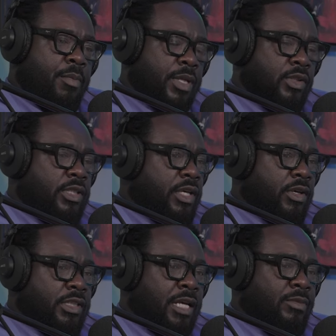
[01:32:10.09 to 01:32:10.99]
but you take
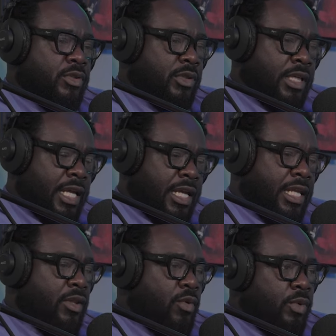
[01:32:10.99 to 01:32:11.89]
your time to get
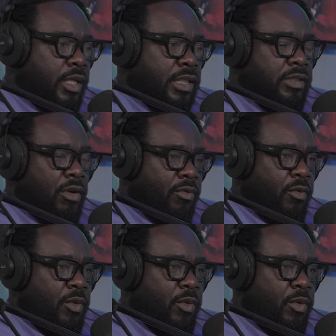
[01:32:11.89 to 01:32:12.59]
in the weeds of